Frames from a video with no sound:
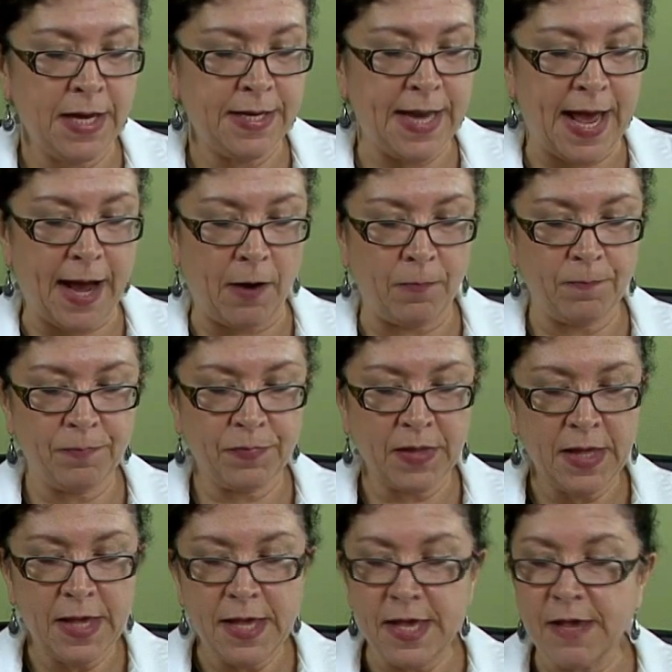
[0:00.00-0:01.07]
Now,
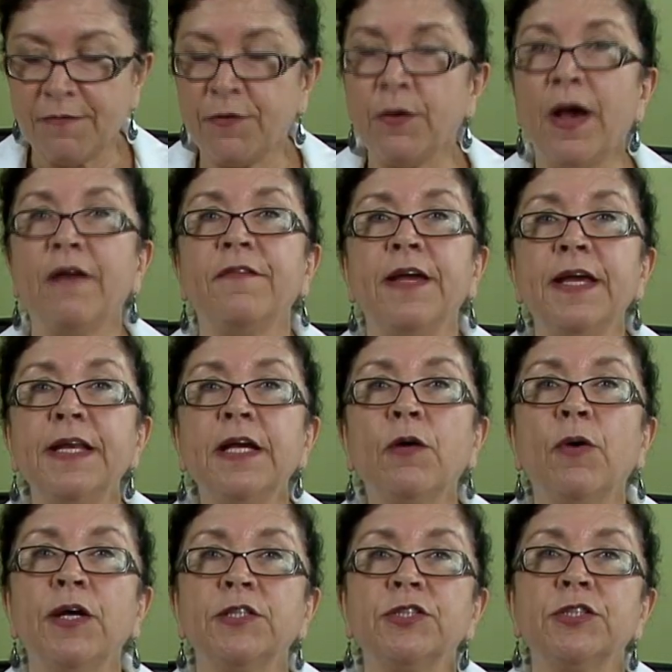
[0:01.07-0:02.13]
if you have any
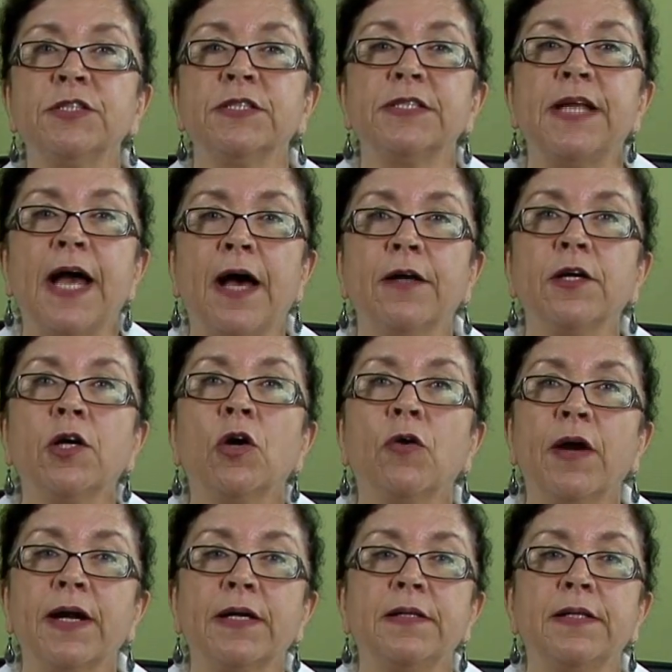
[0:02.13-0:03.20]
questions on how to
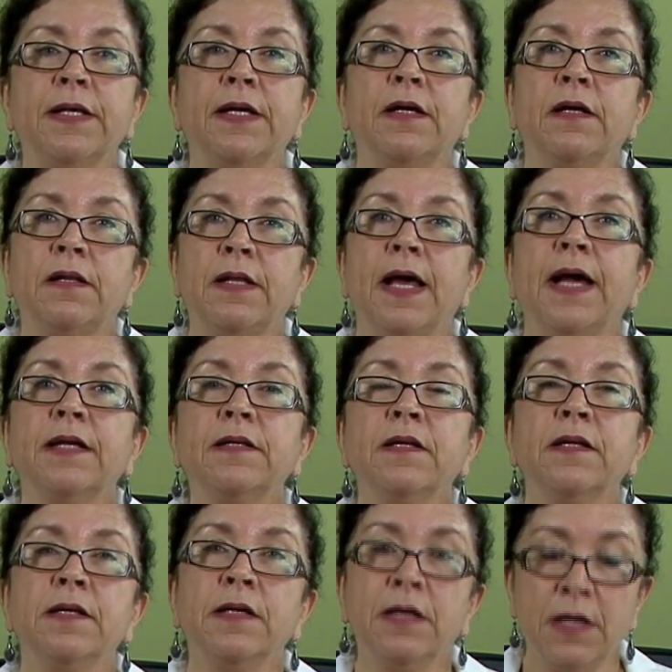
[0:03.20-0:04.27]
correctly collect